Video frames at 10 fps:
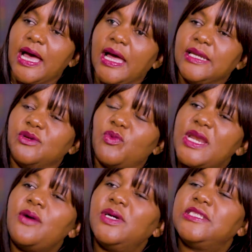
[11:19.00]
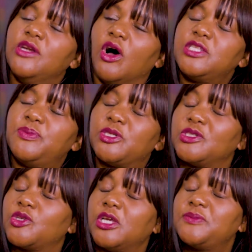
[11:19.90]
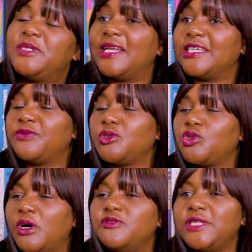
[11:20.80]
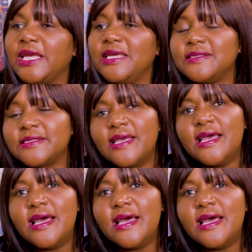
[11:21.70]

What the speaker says: And when I was in hospital, I was hospitalized for 12 days.